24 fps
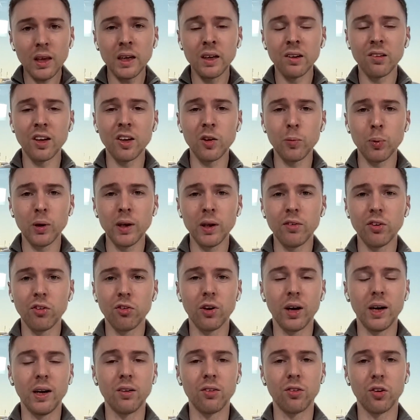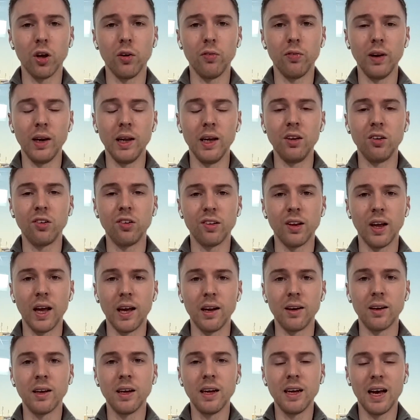is that his previous trainer, Sophie Leach,
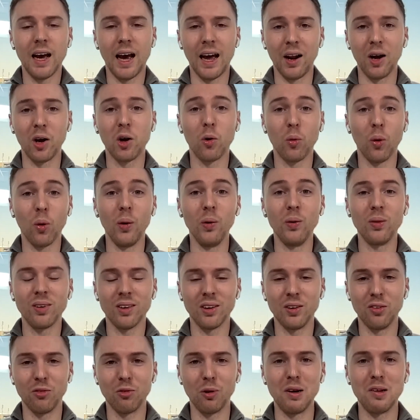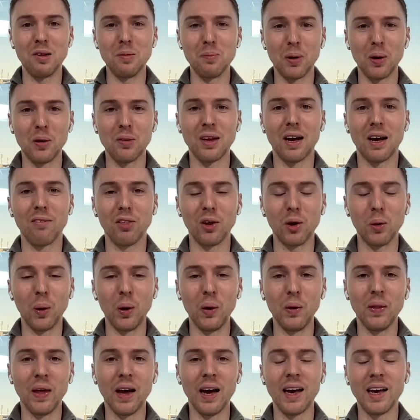said, and I quote, because Racing Post have the
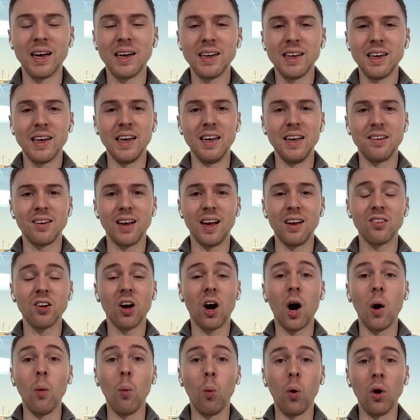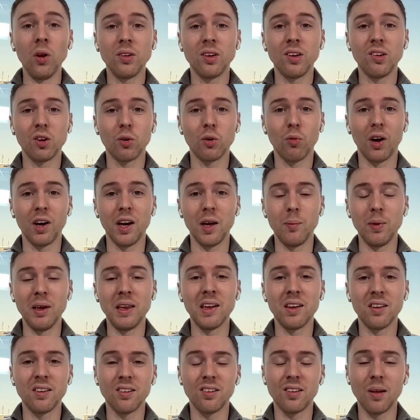quote there, it says, "I wanted to run him
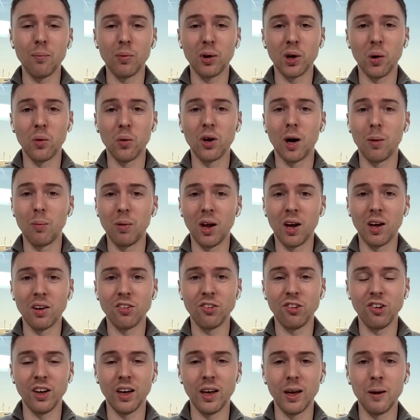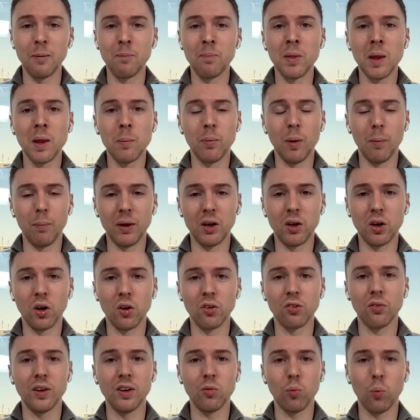in the December Gold Cup last year, but
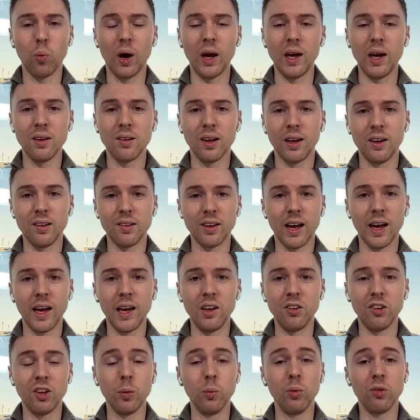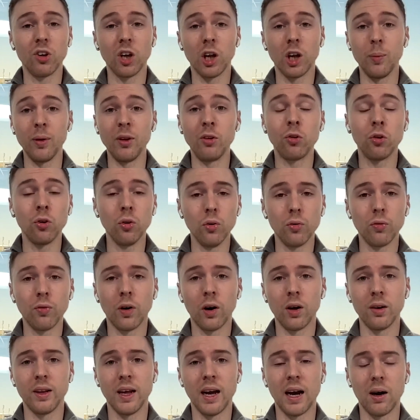because of his weight and his age, he was going to be too
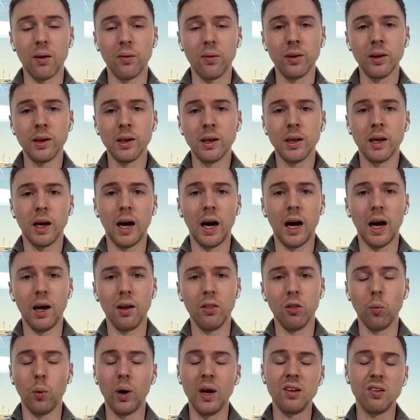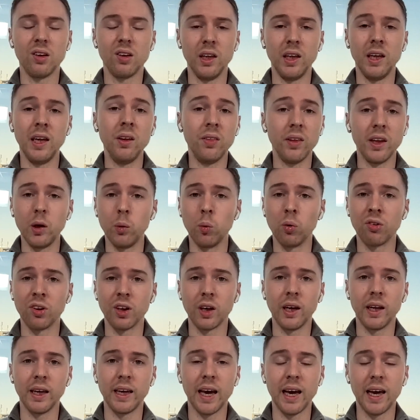far down the weights, and either he
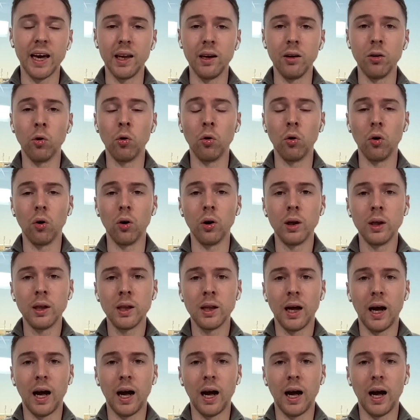wasn't going to get in, or